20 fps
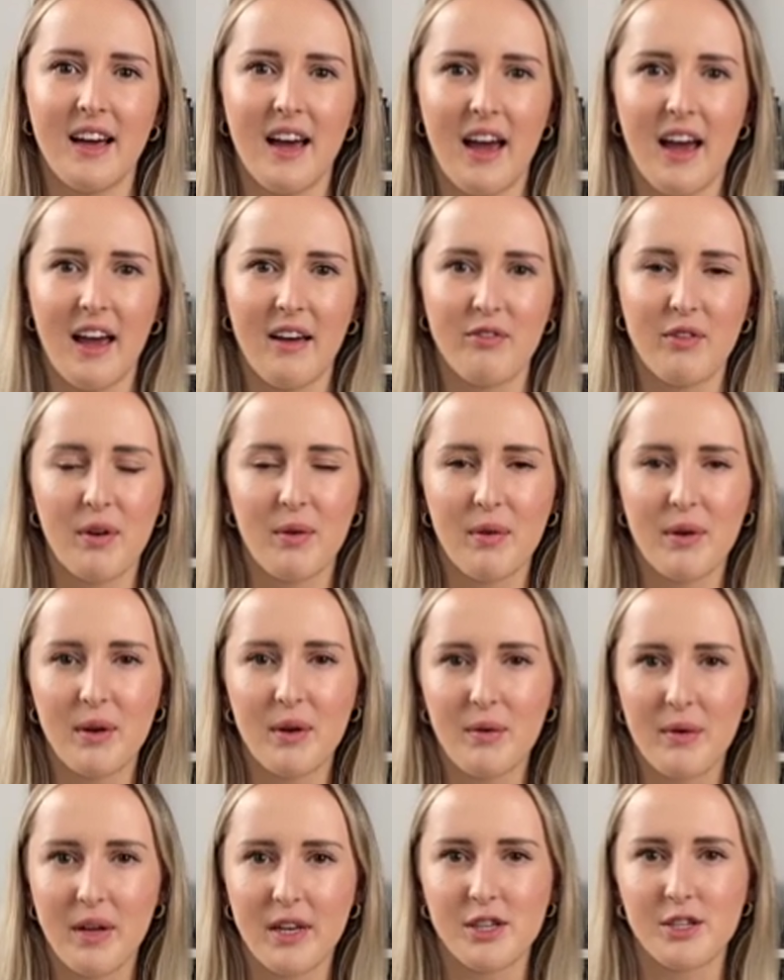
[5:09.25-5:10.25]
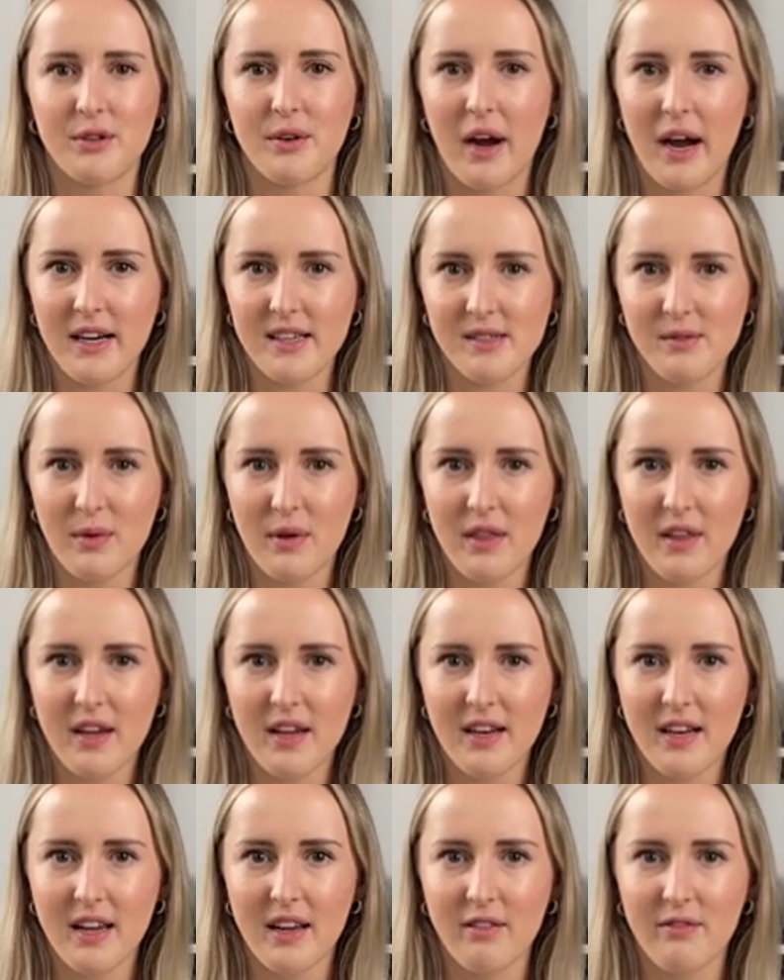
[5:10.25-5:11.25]
everyone who interacts with
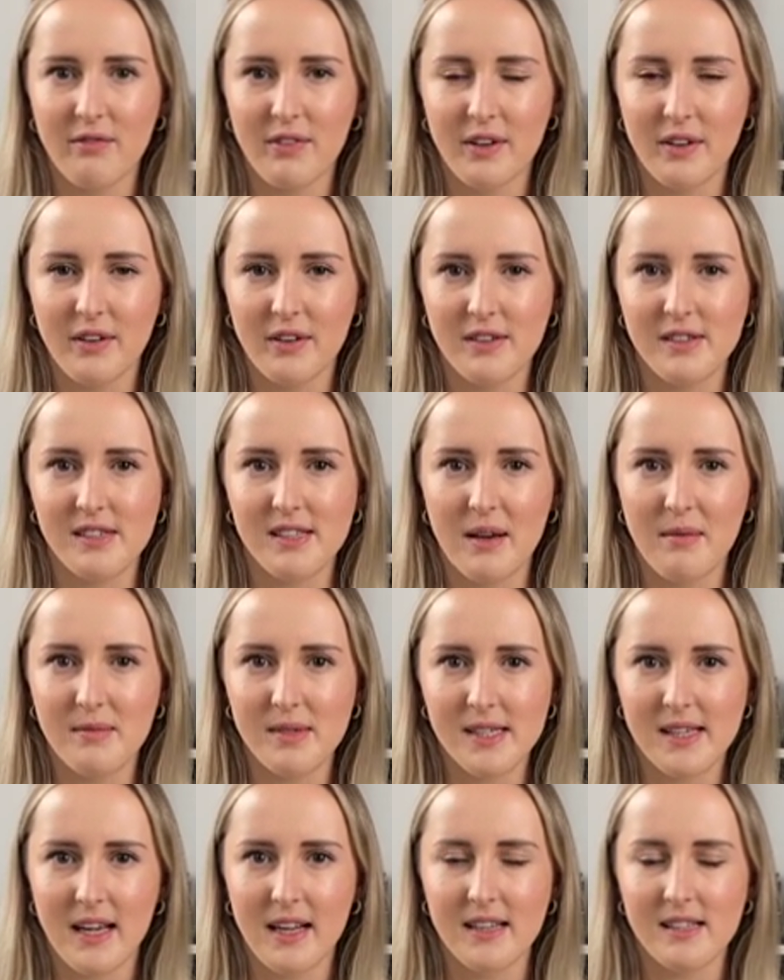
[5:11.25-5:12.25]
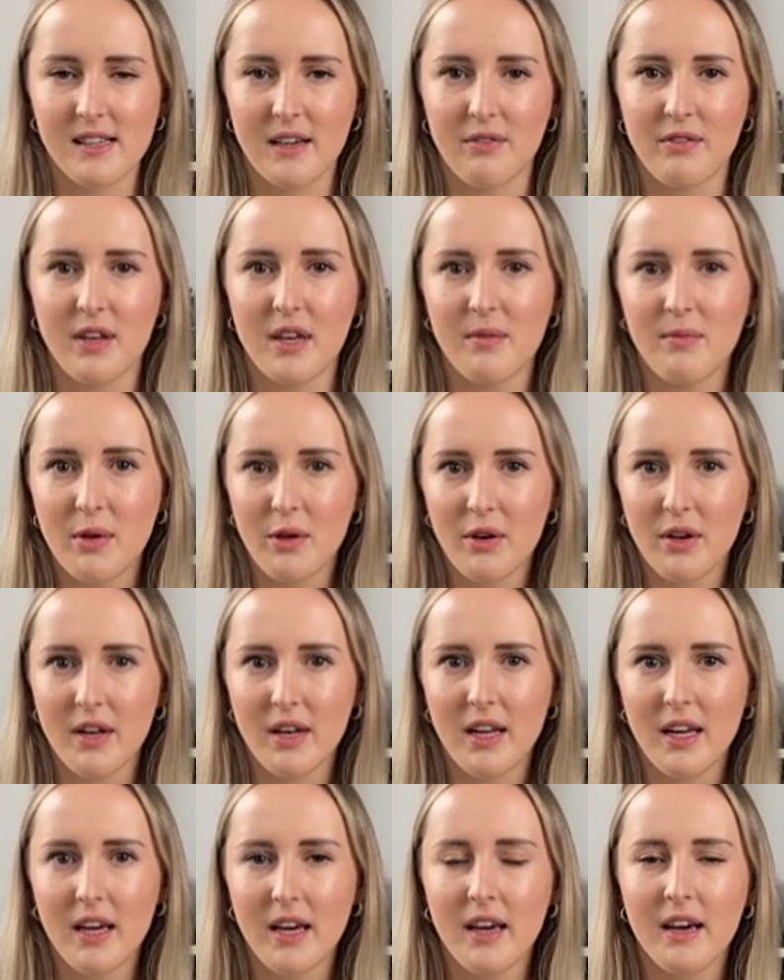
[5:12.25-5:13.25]
it can feel some sense of
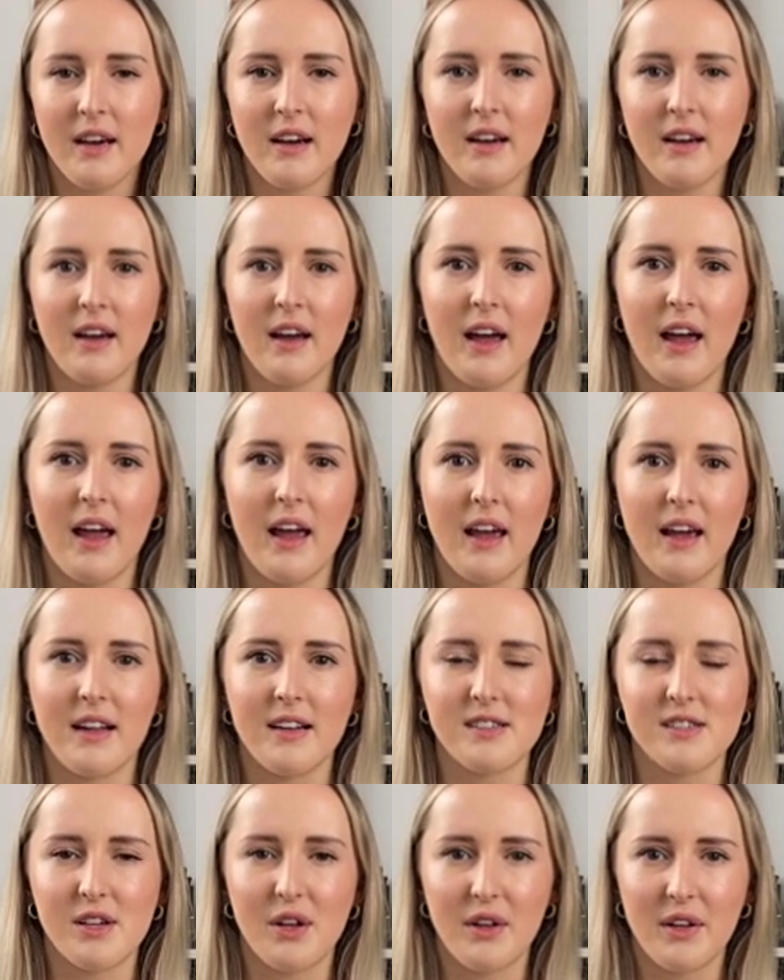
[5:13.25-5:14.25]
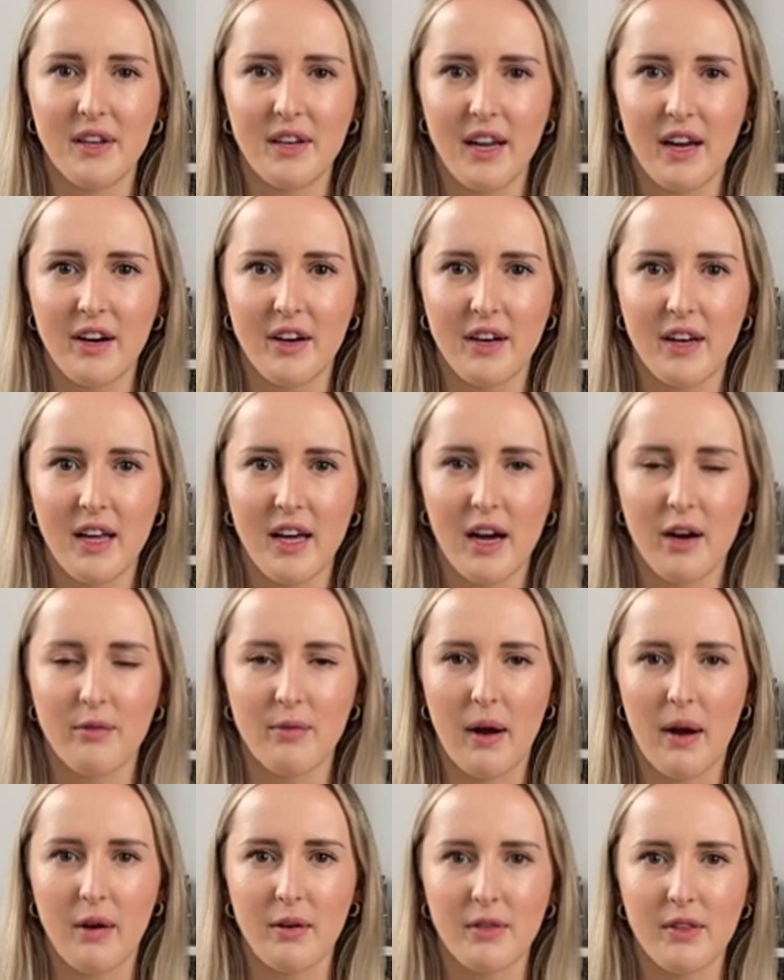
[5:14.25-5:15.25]
community and solidarity
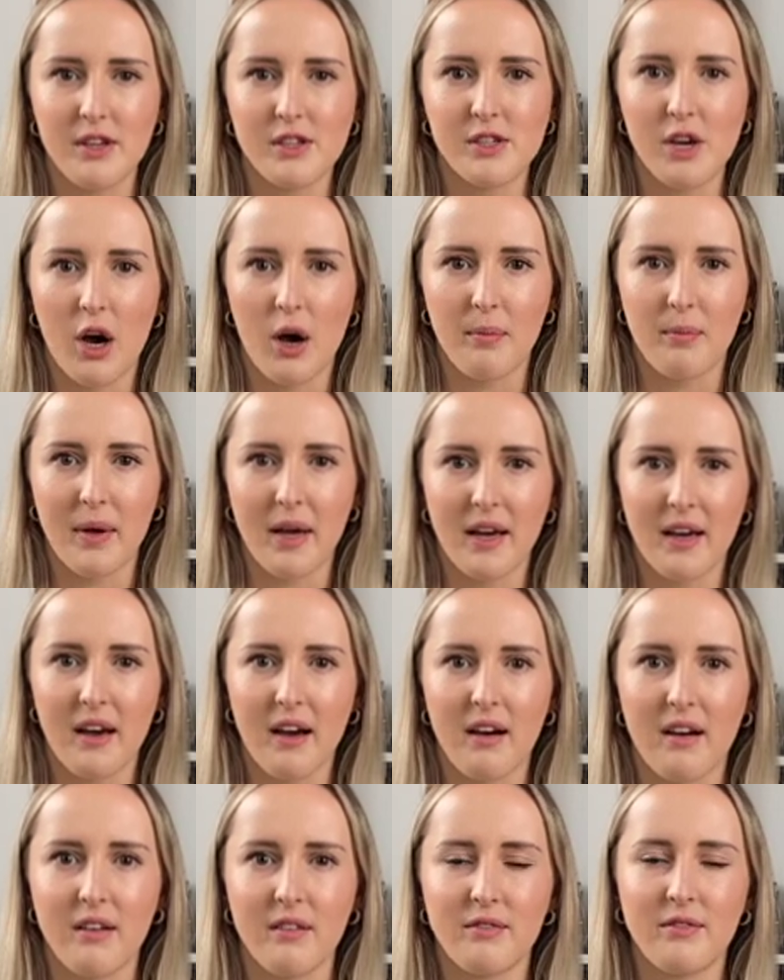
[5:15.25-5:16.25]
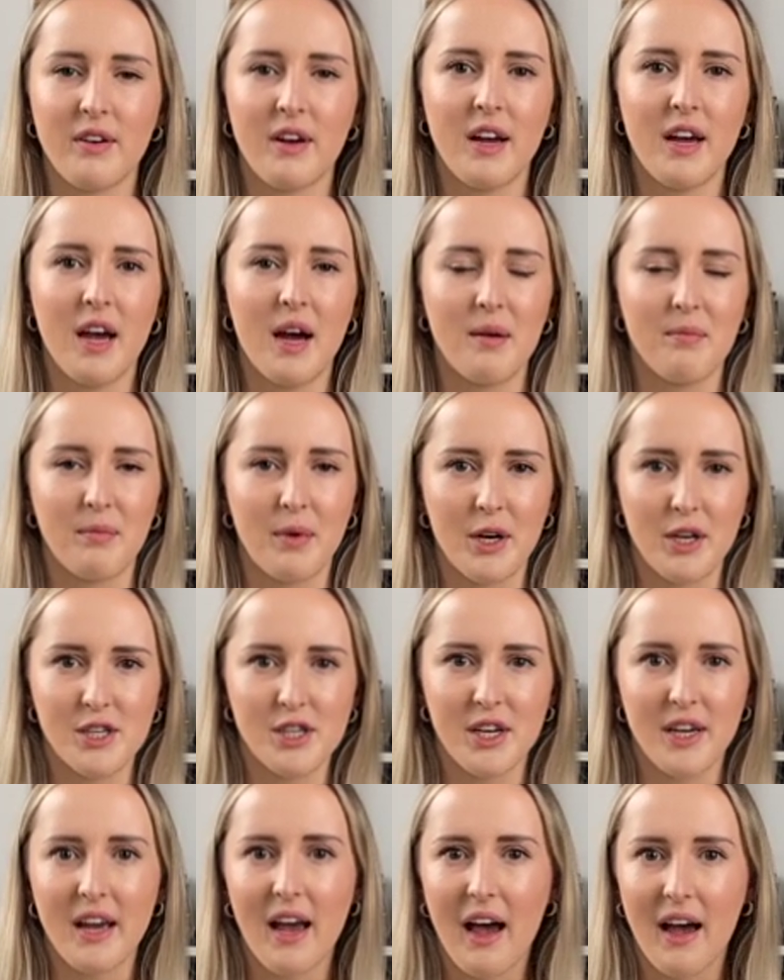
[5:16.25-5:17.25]
around the topic of
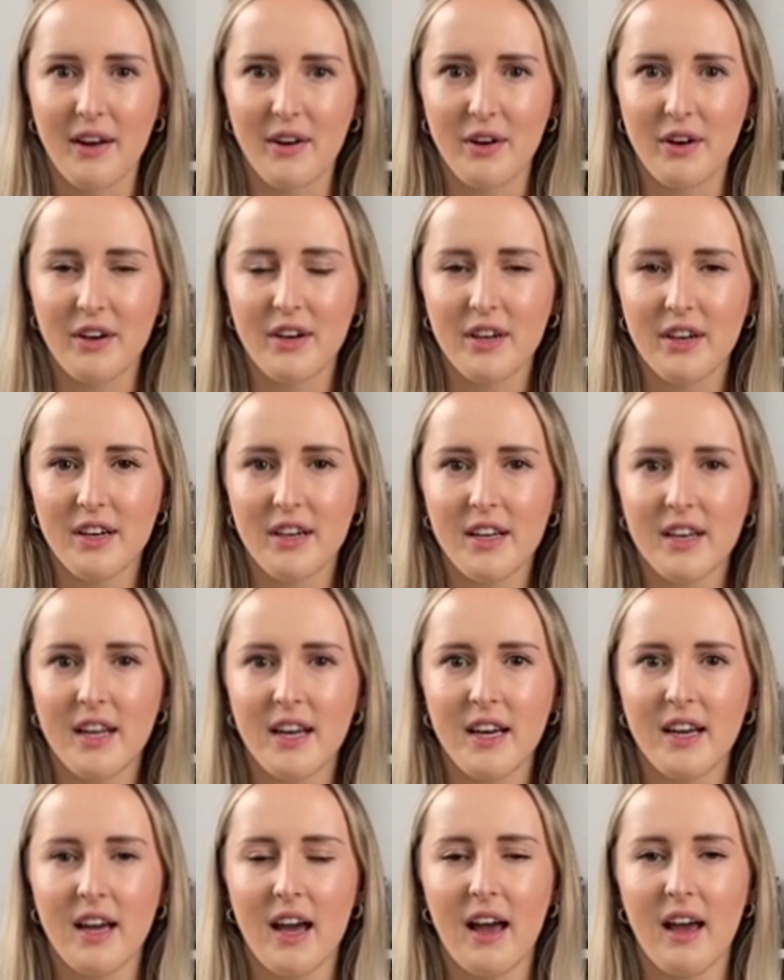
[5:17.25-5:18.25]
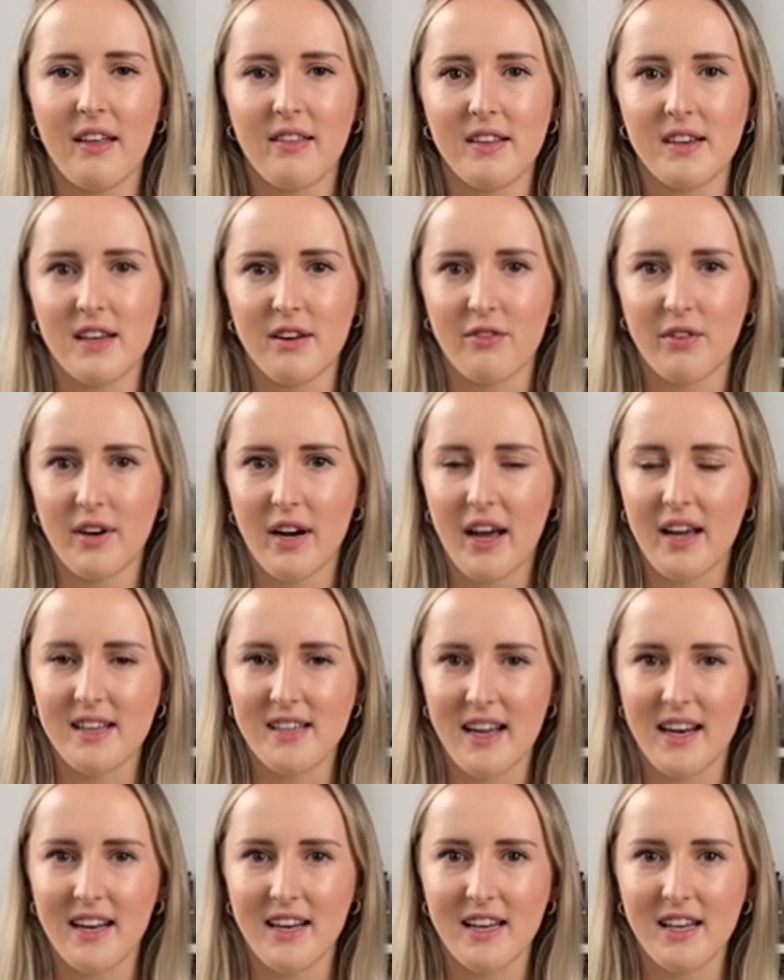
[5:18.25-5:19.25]
emerging adulthood and the different
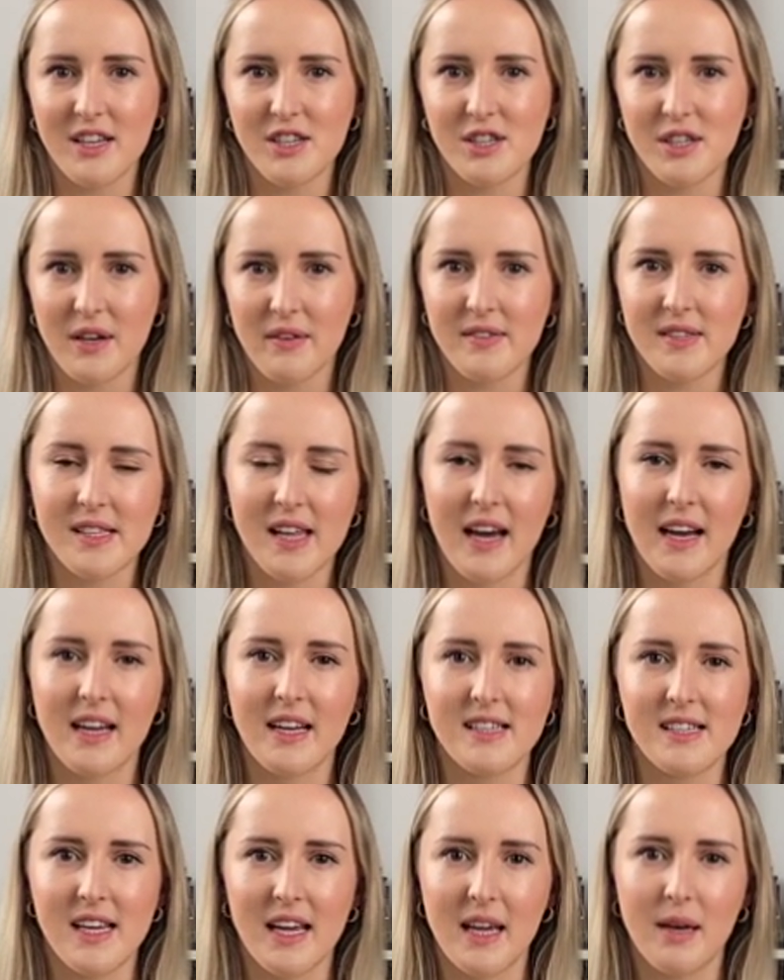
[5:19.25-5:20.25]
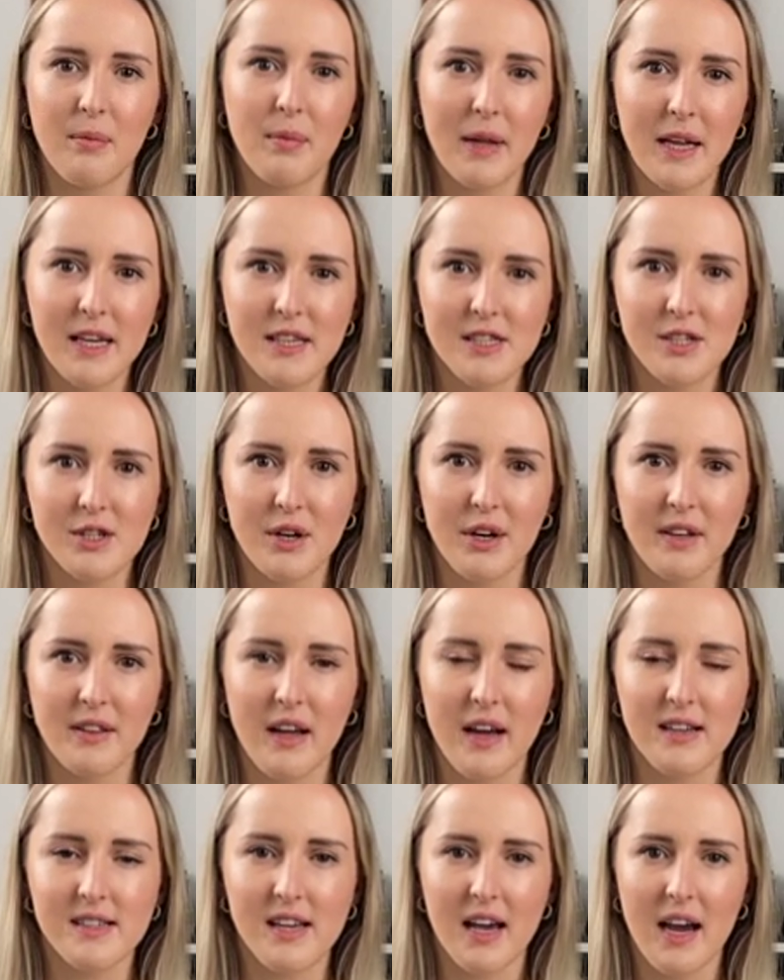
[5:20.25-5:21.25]
identity shifts that can take place during
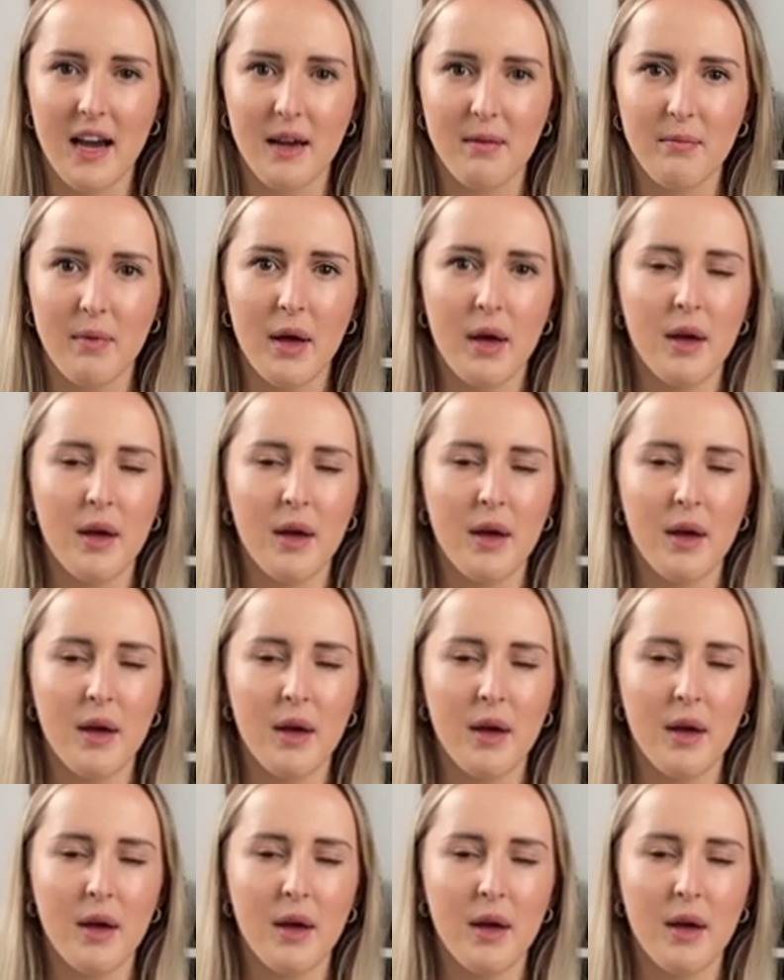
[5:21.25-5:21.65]
that time,